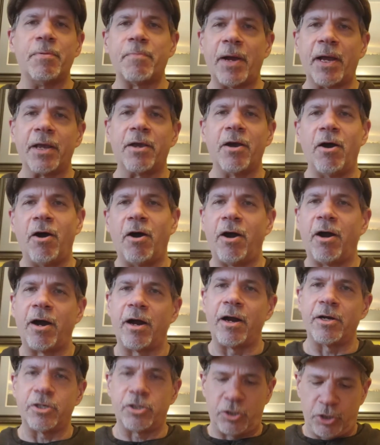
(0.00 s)
in my
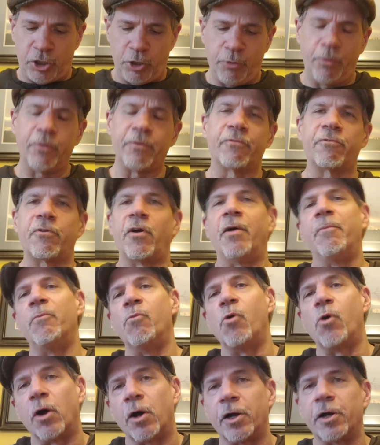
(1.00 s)
car to and from
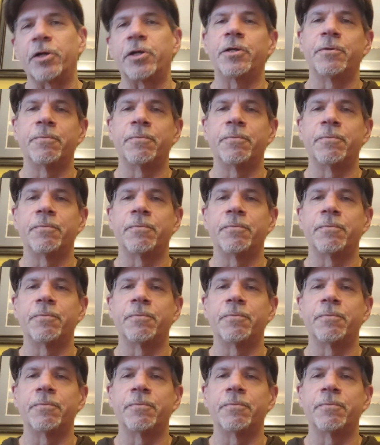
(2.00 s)
work.